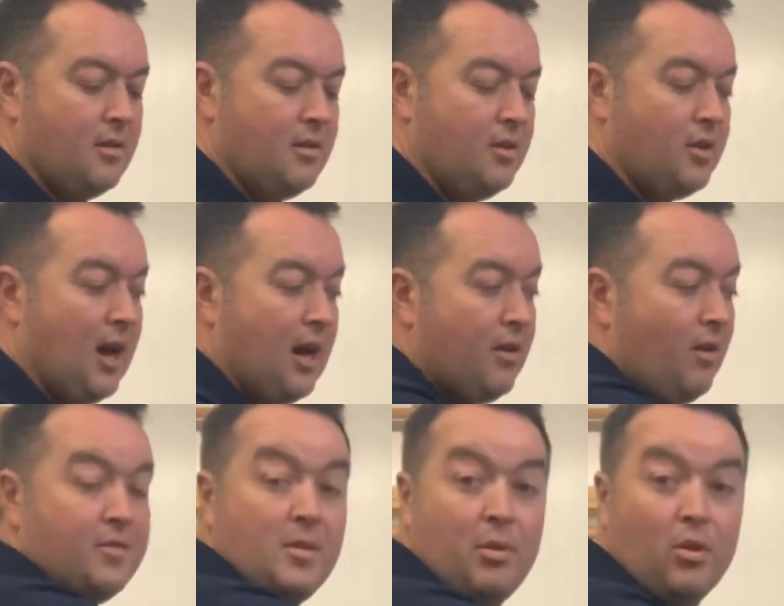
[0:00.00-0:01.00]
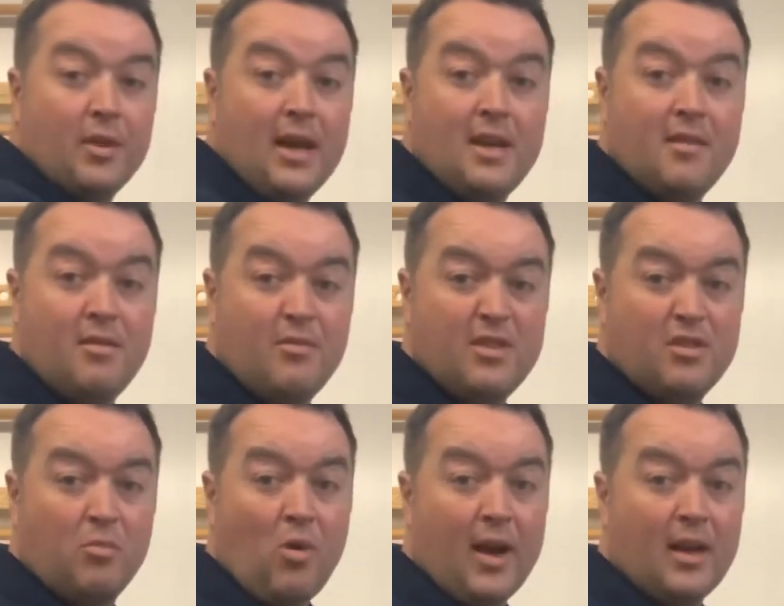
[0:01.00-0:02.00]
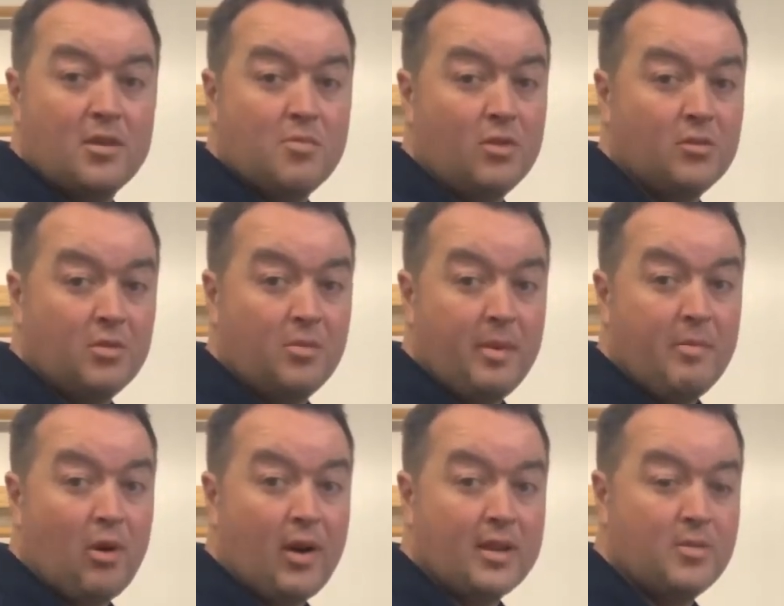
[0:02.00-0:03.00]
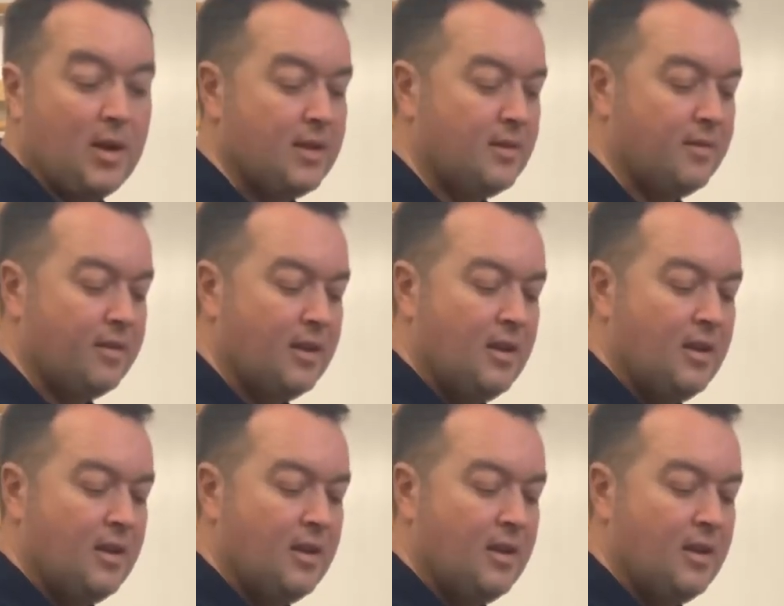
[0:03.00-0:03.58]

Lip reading: you can obviously plug that in. There is some wireless ones which are a bit more expensive,